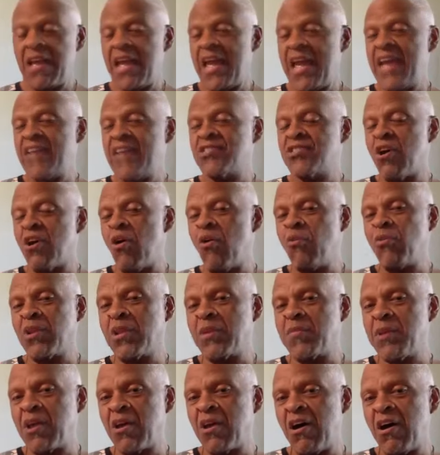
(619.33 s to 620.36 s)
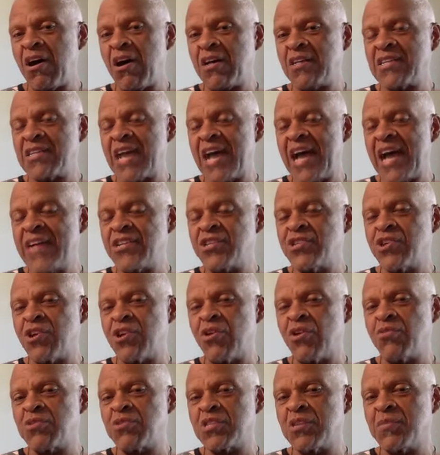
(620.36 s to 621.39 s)
And it's only because I
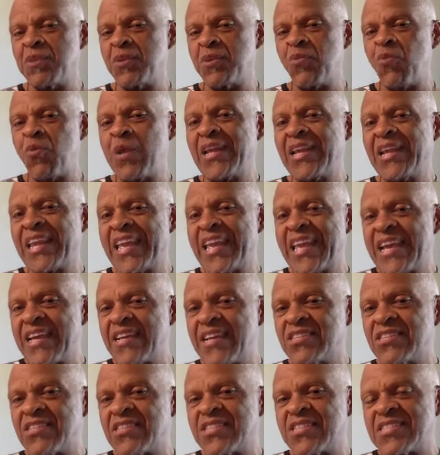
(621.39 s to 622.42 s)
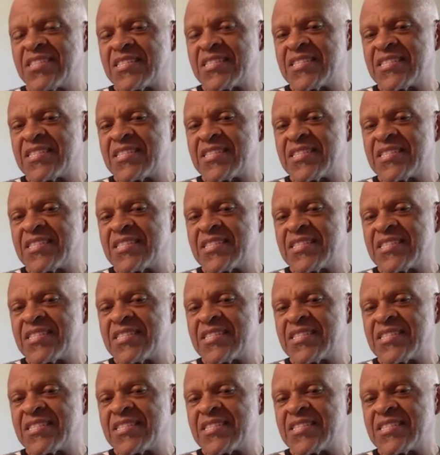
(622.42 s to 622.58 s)
chose to be willing to